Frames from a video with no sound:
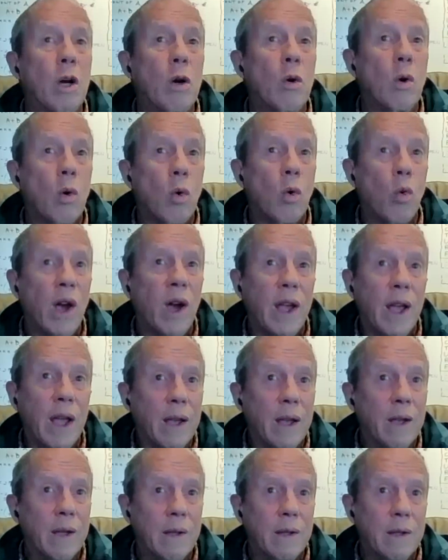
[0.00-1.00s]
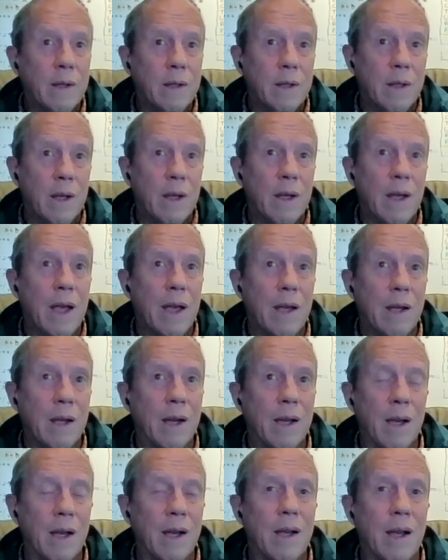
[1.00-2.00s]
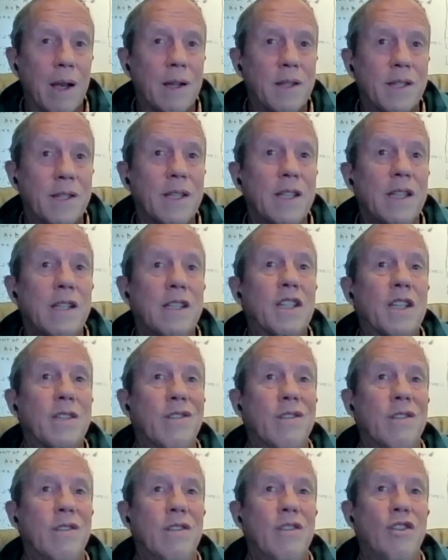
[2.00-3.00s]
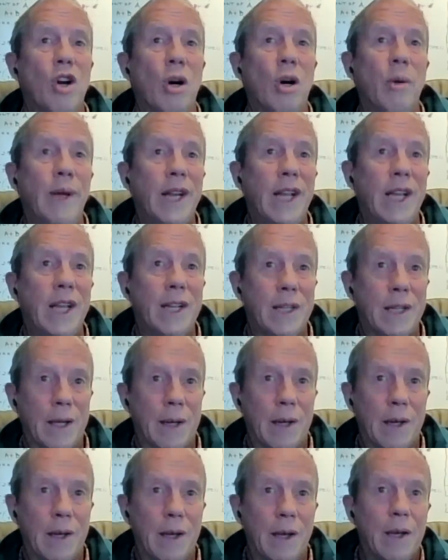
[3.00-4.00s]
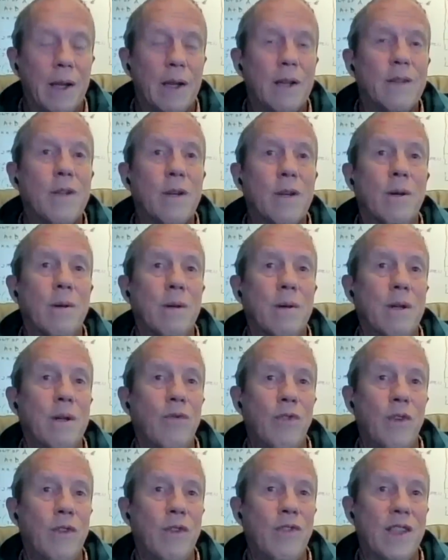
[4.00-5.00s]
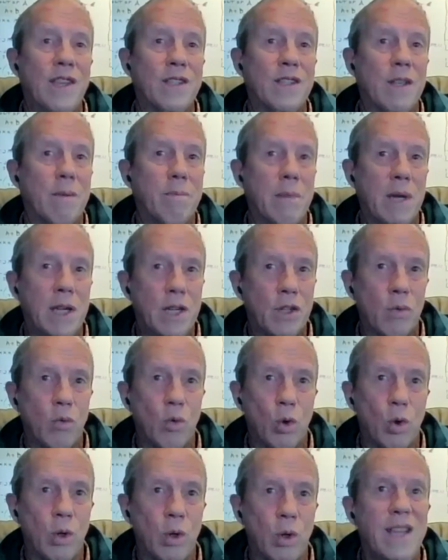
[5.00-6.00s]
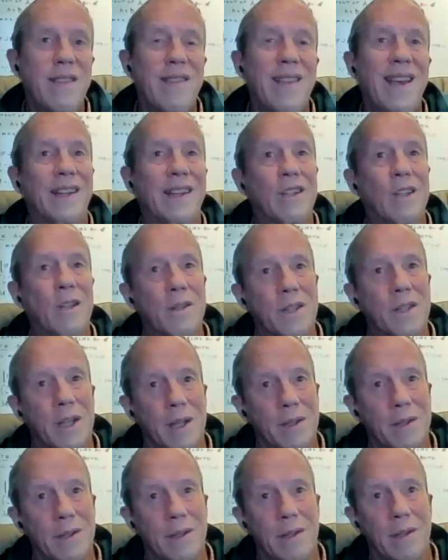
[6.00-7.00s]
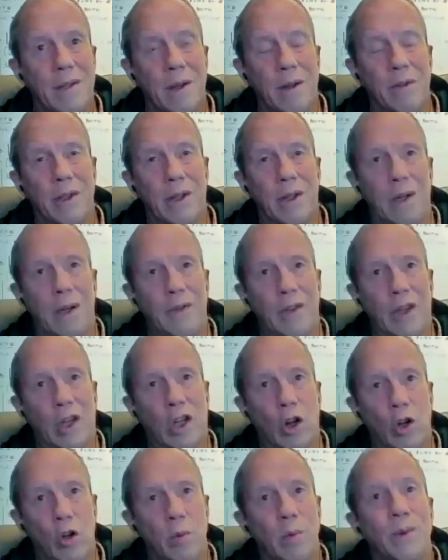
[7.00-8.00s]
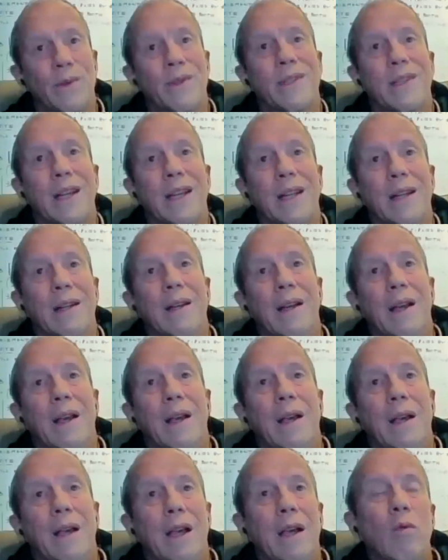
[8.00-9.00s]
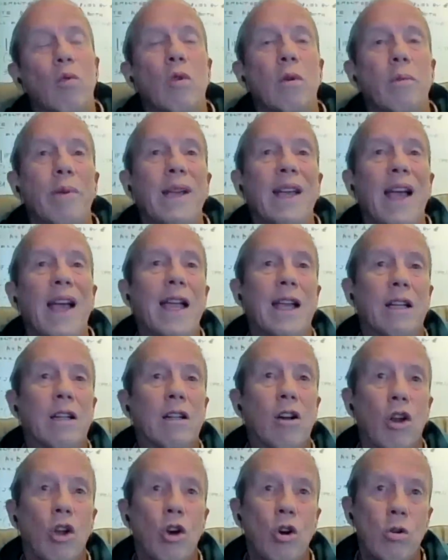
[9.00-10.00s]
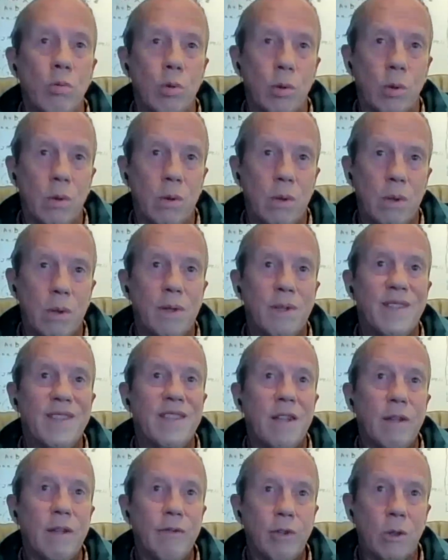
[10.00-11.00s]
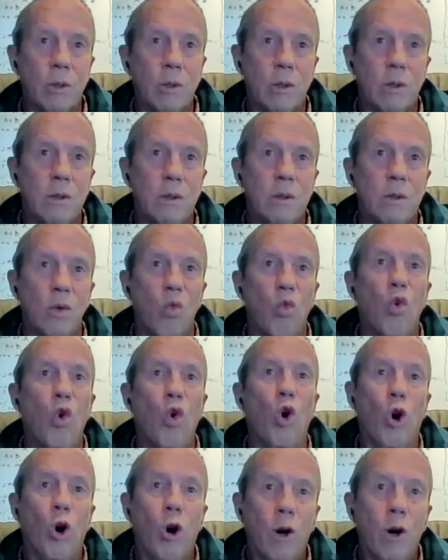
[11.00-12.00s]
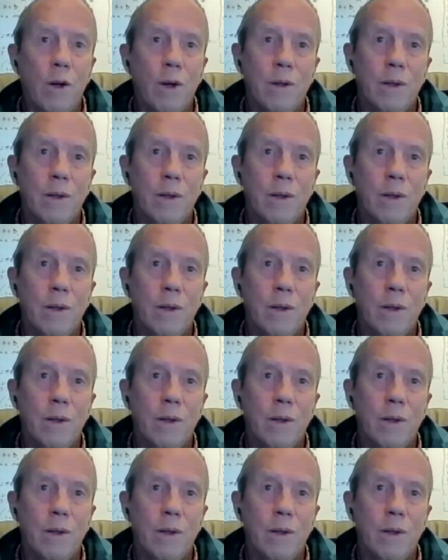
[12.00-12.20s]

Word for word: go away. I, I, I see it just dominating. And so, if, if there's a major war in that context of a, of a global state, it would be a global civil war